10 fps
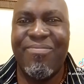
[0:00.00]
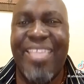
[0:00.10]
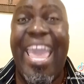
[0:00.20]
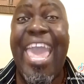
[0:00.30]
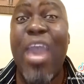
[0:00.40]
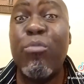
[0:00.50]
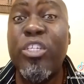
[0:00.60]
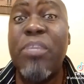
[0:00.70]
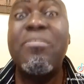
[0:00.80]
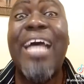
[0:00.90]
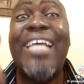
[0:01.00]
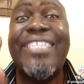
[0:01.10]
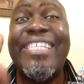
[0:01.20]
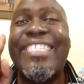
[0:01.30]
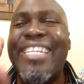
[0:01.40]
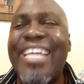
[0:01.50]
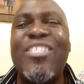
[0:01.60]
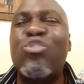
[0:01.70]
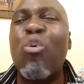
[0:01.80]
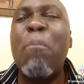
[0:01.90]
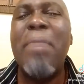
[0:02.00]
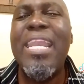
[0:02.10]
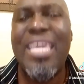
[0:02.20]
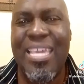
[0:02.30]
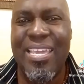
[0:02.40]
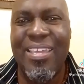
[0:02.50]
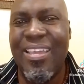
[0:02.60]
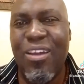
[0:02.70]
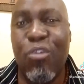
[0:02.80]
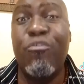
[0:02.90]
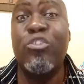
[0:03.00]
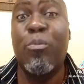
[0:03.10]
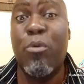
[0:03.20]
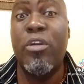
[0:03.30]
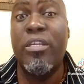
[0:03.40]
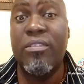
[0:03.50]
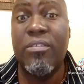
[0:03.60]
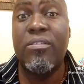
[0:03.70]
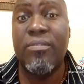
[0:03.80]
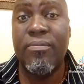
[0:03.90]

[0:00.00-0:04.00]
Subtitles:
They helped him assassinate so many of his opponents.